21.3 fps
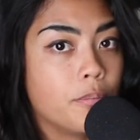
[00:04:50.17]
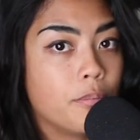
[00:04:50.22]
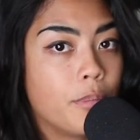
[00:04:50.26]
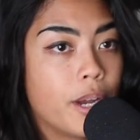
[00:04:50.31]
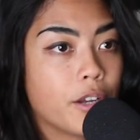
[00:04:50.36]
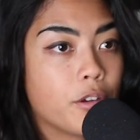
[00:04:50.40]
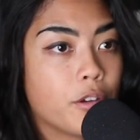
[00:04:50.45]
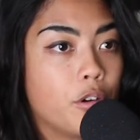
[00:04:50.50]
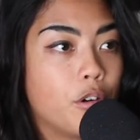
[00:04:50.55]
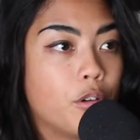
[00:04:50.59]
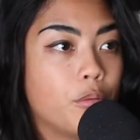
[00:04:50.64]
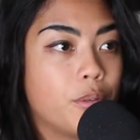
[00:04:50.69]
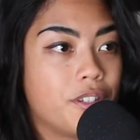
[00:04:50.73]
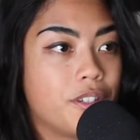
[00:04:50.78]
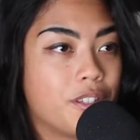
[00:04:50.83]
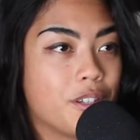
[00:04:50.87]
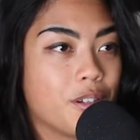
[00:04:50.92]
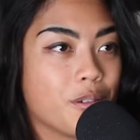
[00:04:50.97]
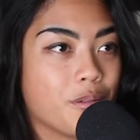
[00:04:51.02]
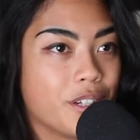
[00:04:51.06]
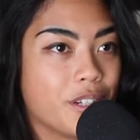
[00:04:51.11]
My goal
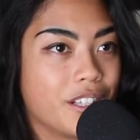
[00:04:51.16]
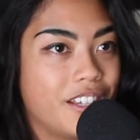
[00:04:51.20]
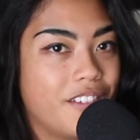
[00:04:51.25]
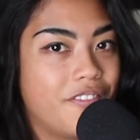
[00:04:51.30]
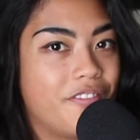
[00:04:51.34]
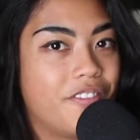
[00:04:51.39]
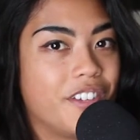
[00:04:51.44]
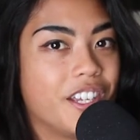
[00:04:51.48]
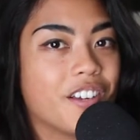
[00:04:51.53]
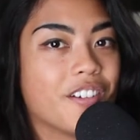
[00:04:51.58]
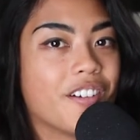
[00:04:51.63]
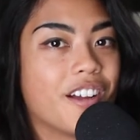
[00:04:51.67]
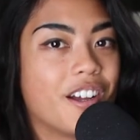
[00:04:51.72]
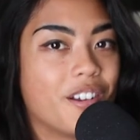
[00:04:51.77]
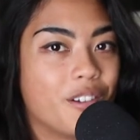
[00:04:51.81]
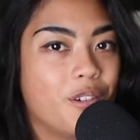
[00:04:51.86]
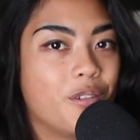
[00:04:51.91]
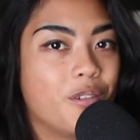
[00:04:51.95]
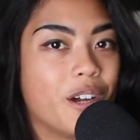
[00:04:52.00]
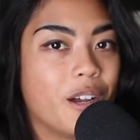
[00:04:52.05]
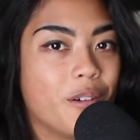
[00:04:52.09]
was to really figure out
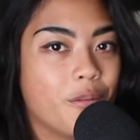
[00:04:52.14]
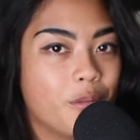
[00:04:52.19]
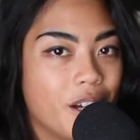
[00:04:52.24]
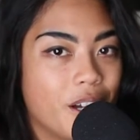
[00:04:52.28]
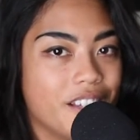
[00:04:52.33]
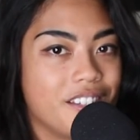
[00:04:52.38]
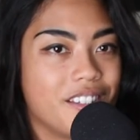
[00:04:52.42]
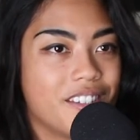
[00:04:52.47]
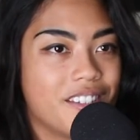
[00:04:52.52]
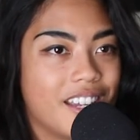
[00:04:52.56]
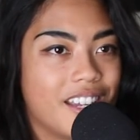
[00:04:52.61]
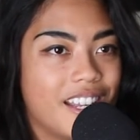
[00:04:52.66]
who I was